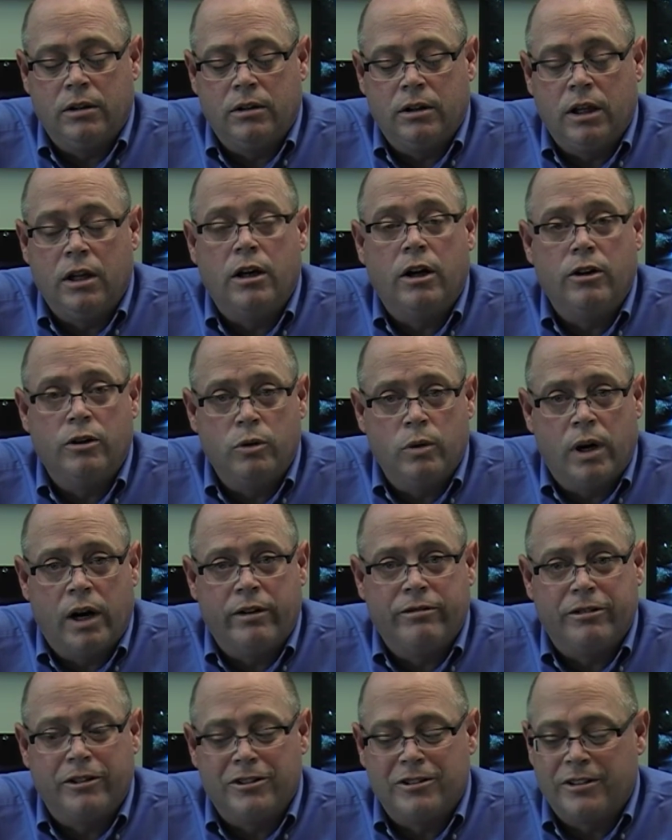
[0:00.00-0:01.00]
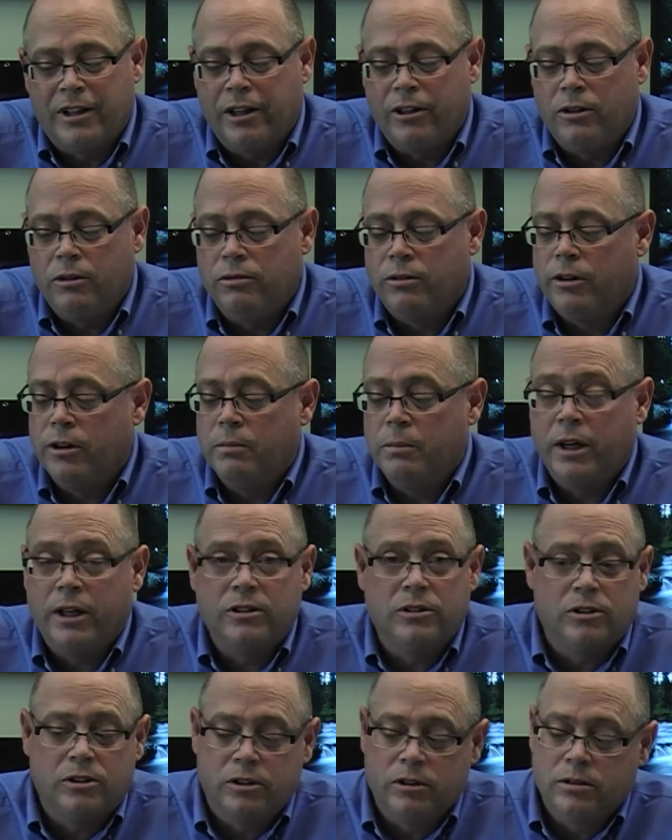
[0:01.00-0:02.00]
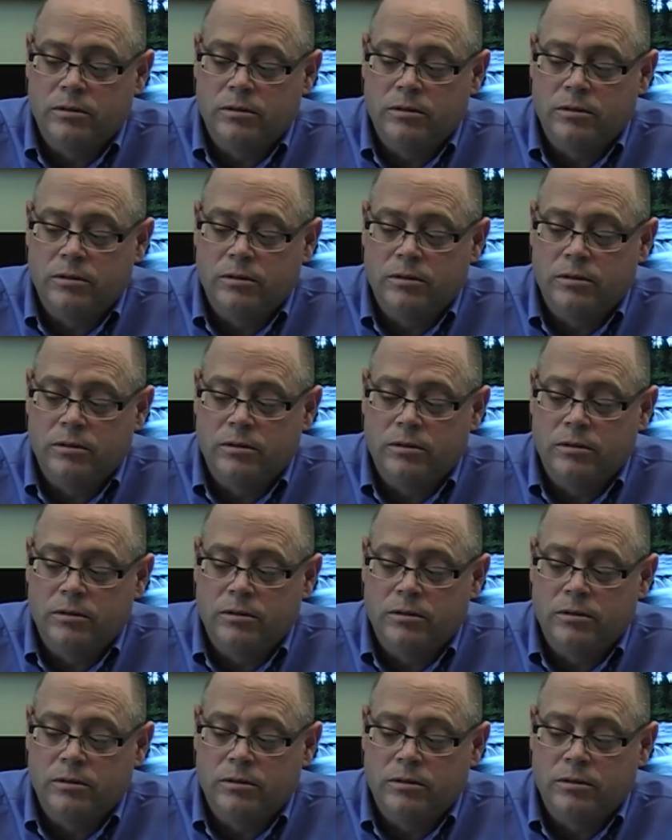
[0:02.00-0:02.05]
in our new office. Thank you very much.